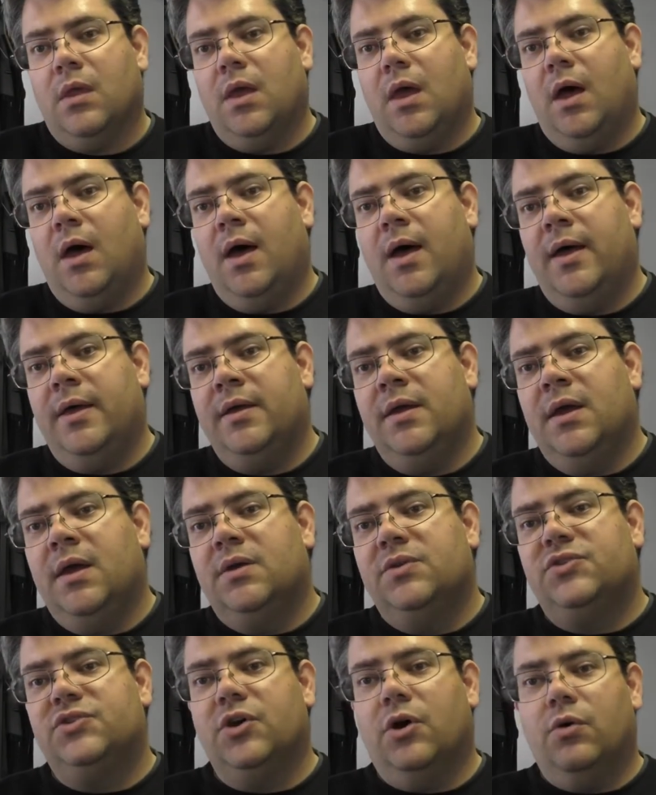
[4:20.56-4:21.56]
Uh,
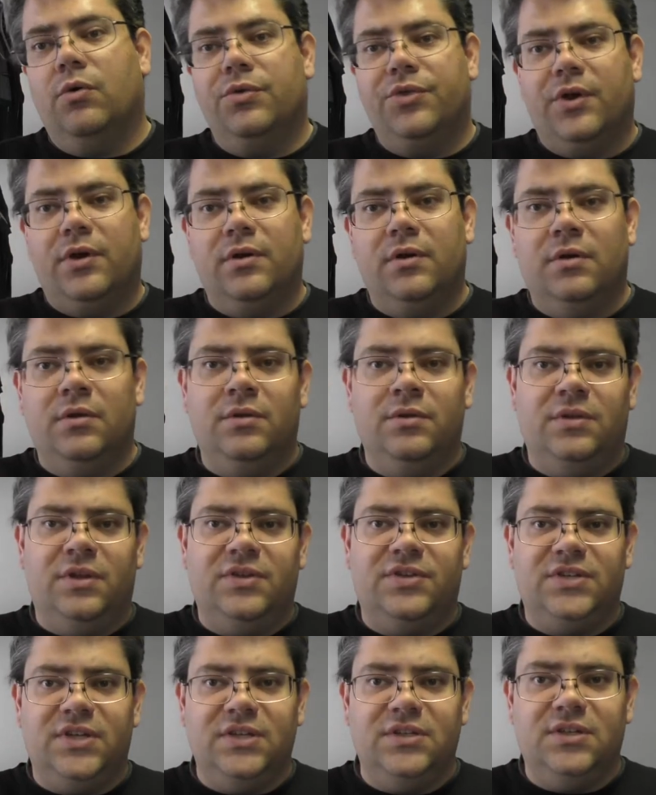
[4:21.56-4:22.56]
so the
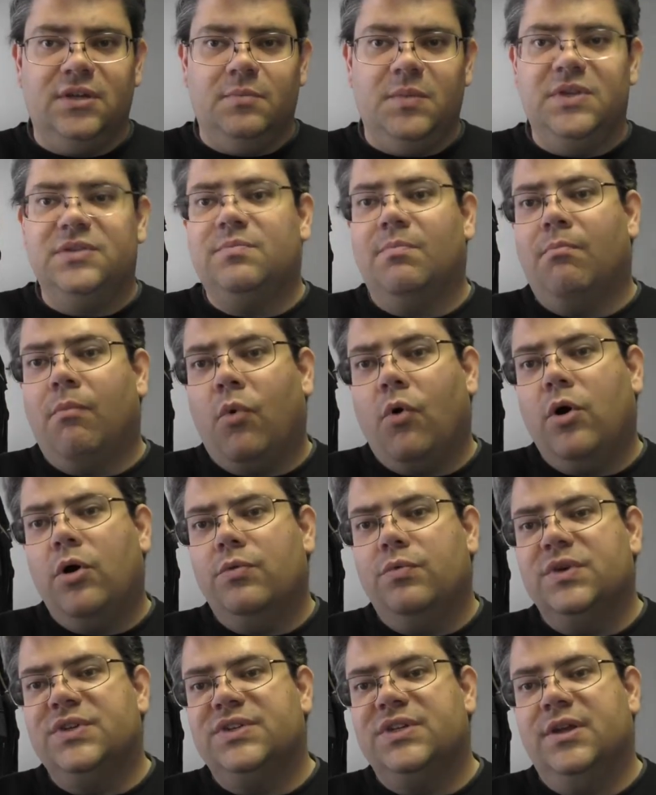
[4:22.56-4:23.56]
system is more
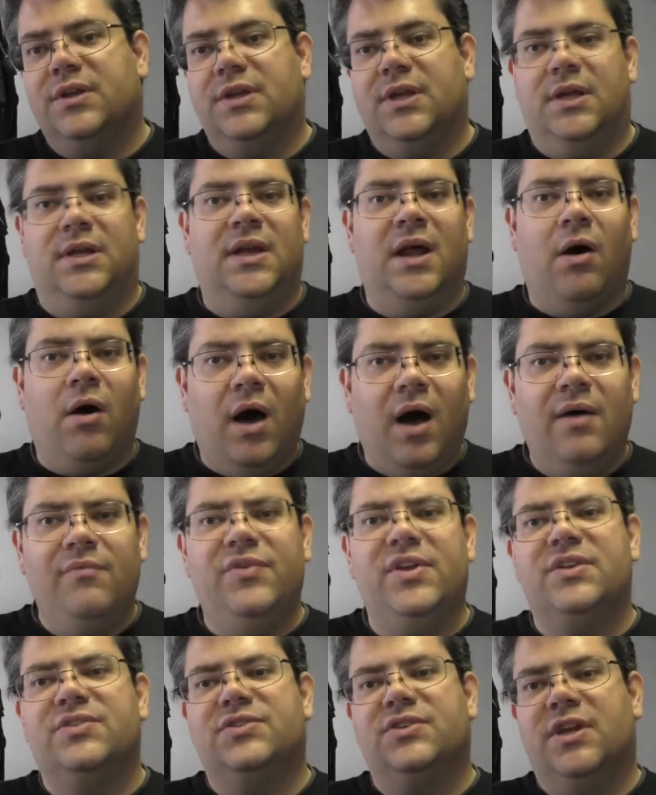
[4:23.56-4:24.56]
resilient. Now,
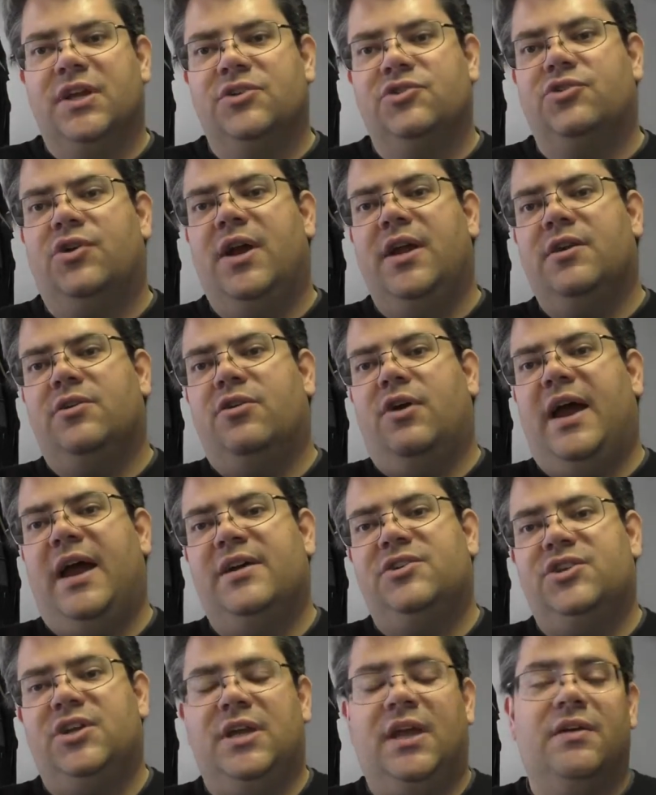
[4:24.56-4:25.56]
obviously, a train
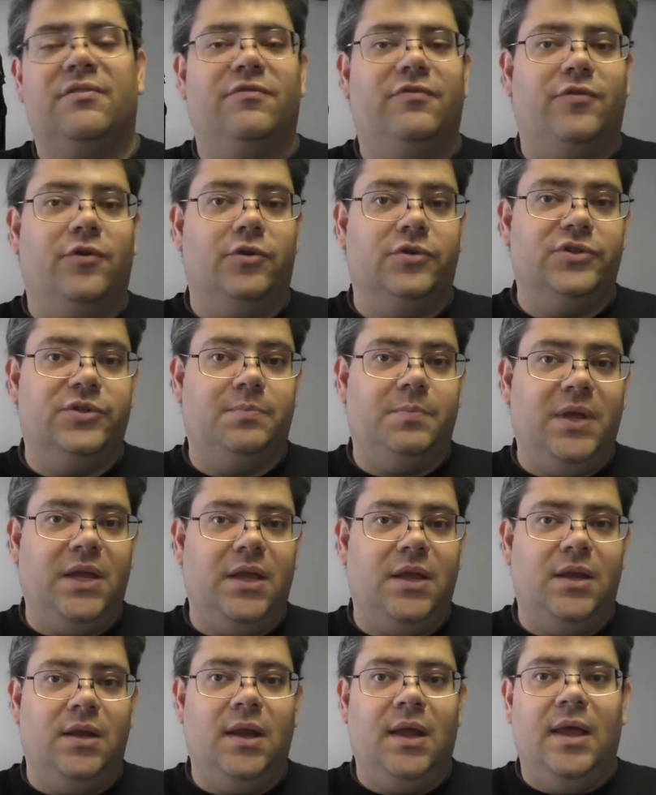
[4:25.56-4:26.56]
crashing at full
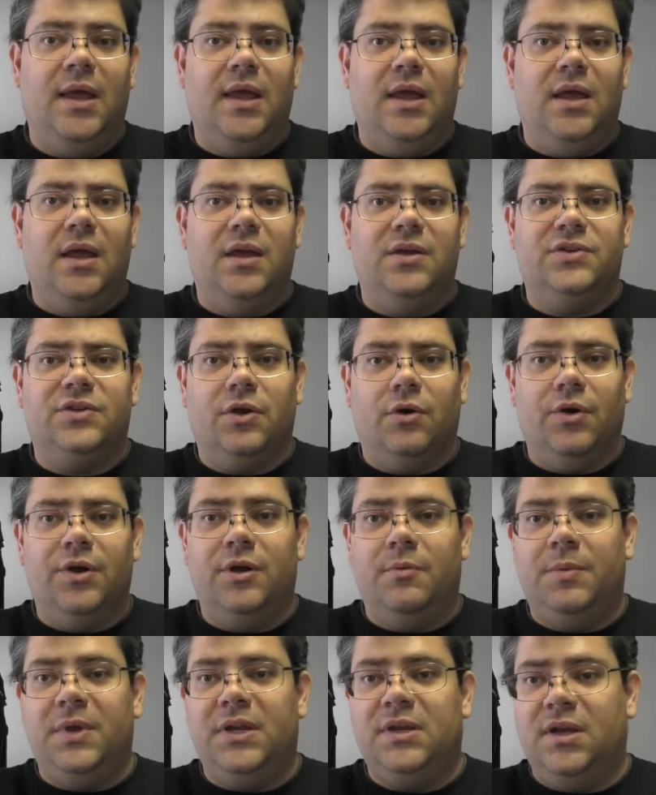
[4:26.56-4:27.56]
speed is going
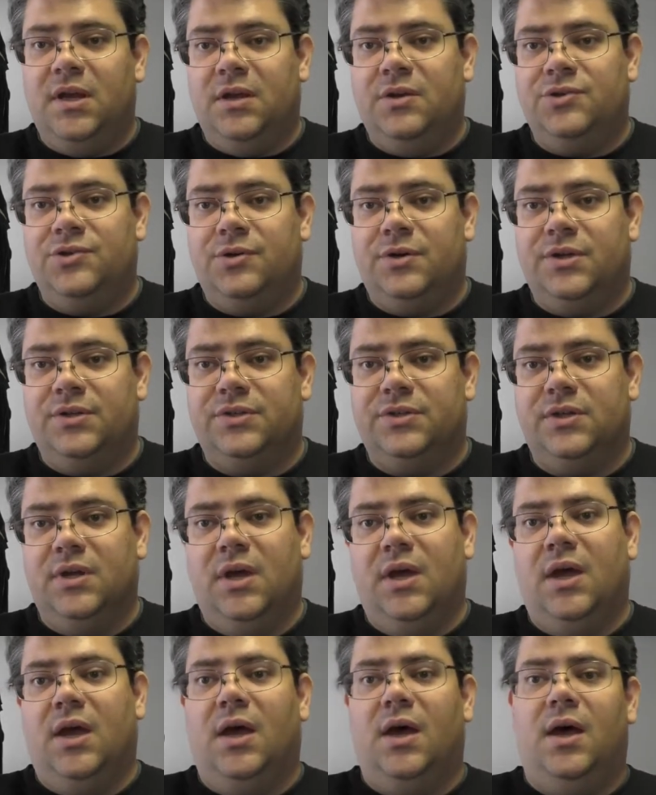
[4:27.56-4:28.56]
to be dangerous.
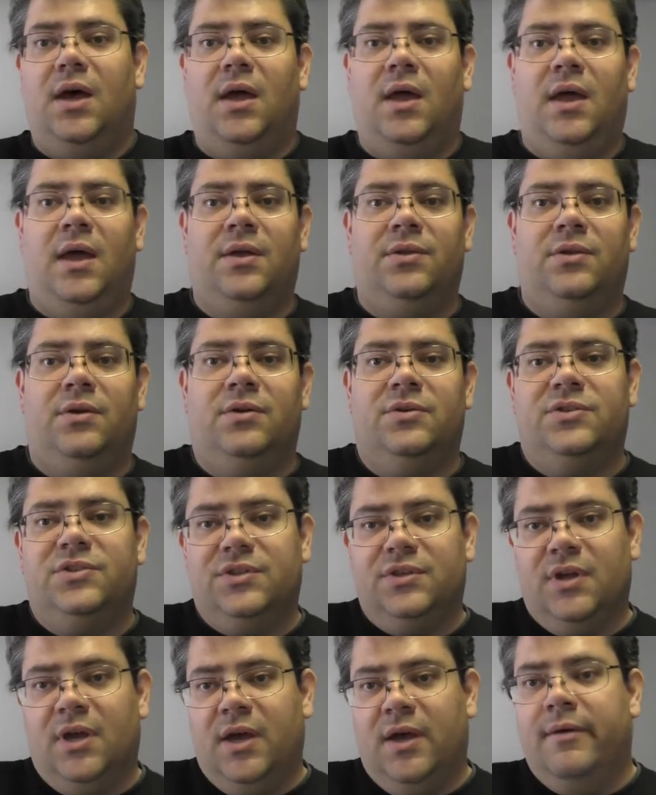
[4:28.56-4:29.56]
Uh, and
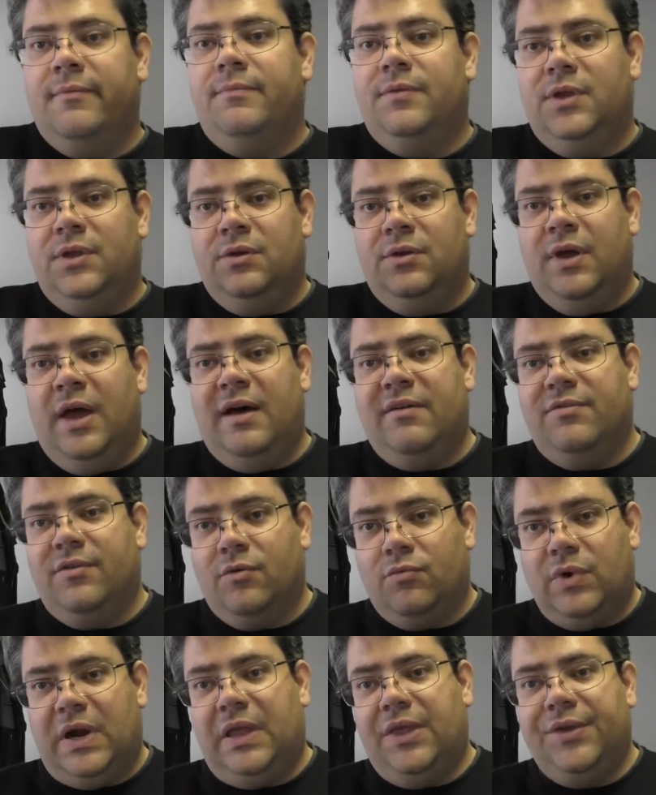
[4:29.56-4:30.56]
there's uh, you have a
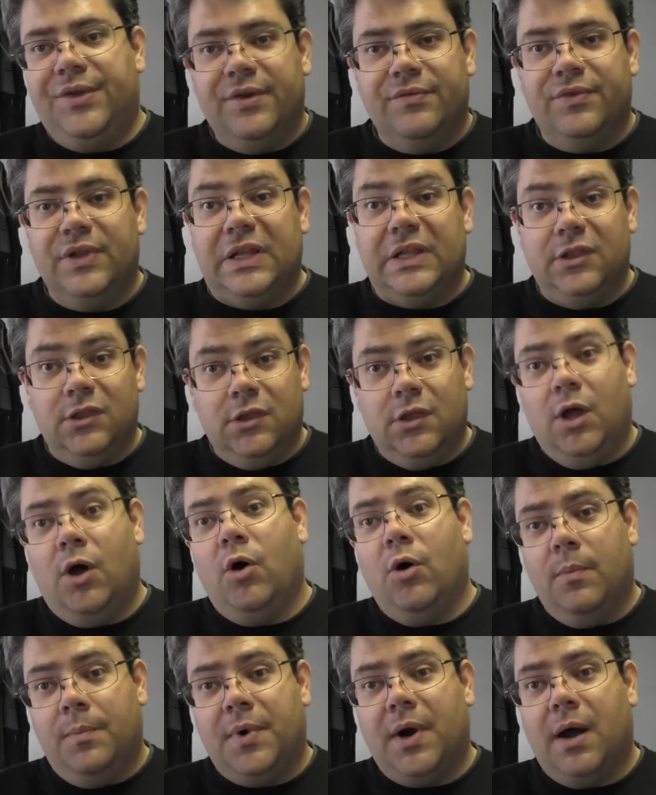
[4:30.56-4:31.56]
relatively
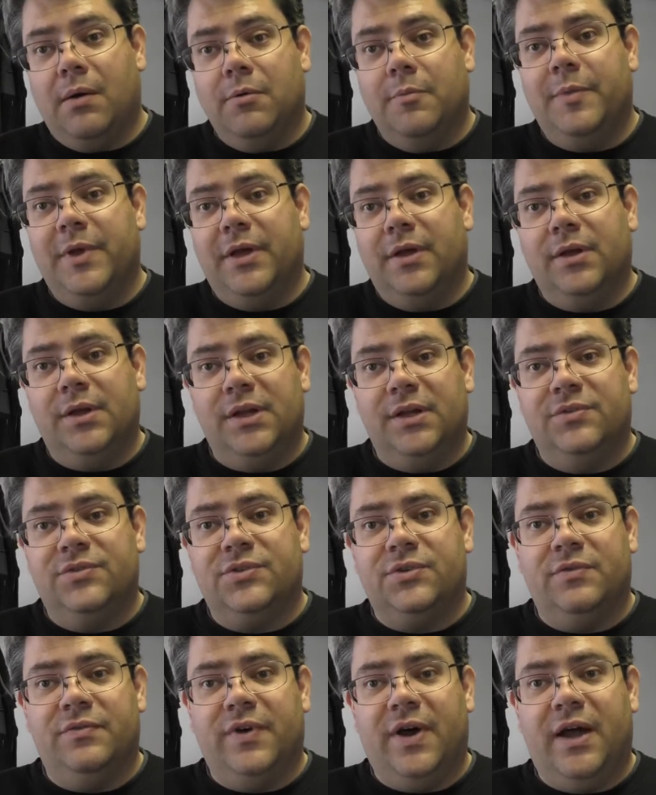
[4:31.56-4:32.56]
low probability of
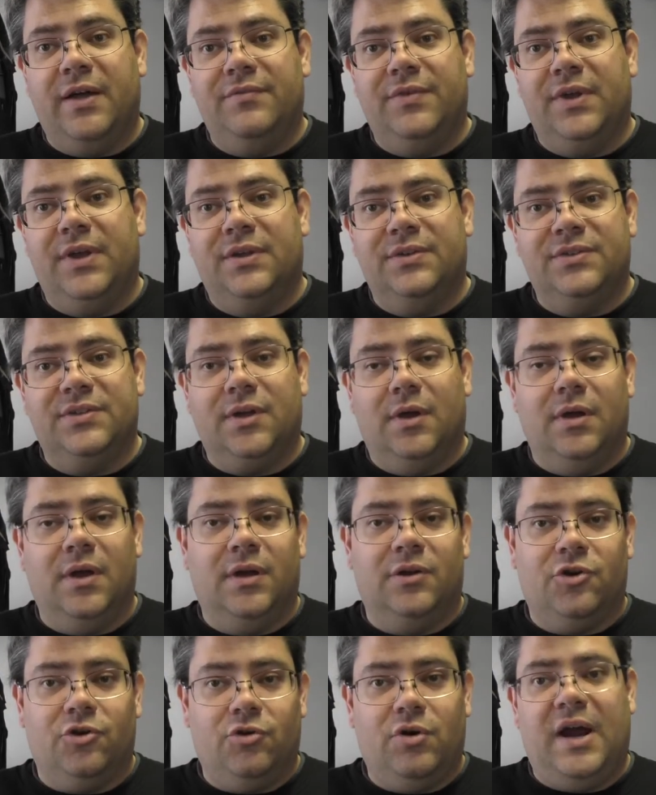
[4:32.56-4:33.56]
surviving some, a
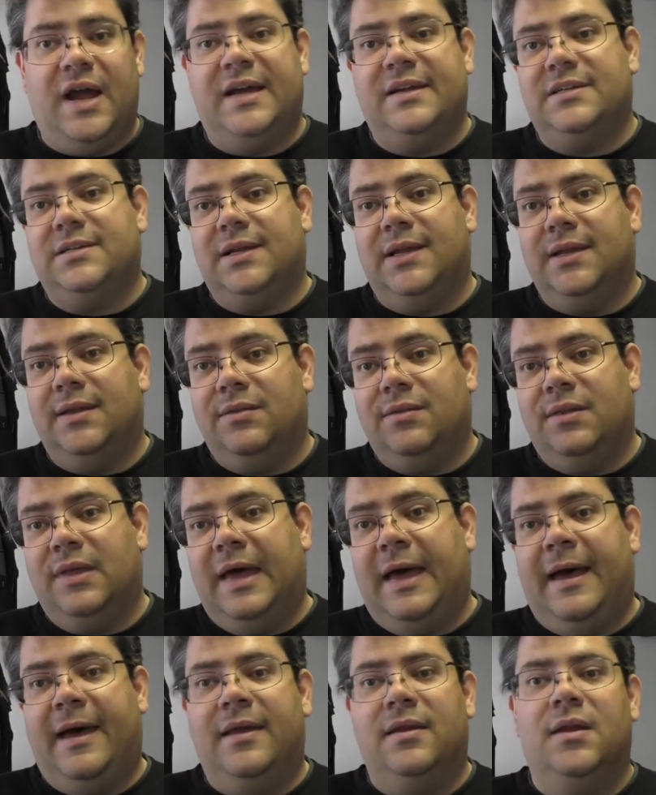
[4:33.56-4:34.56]
crash like
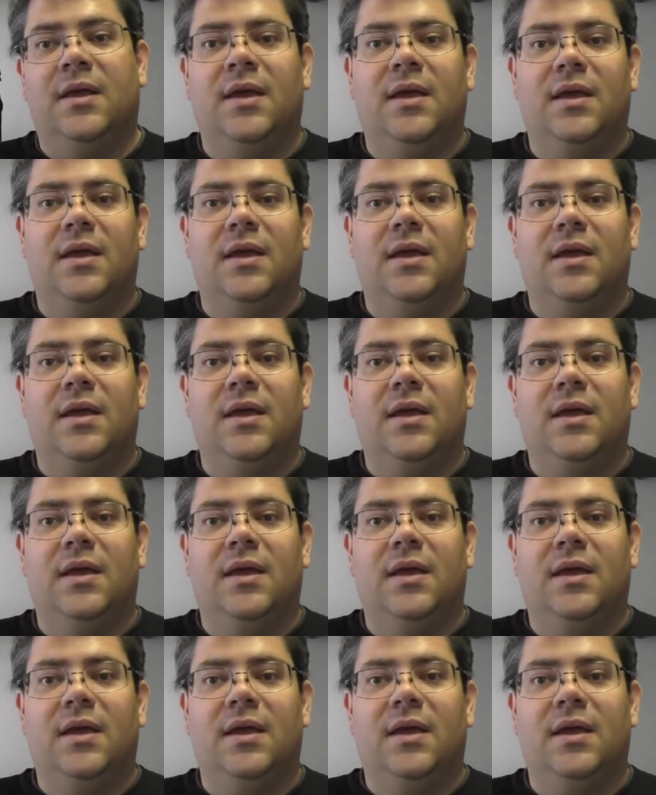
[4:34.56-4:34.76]
that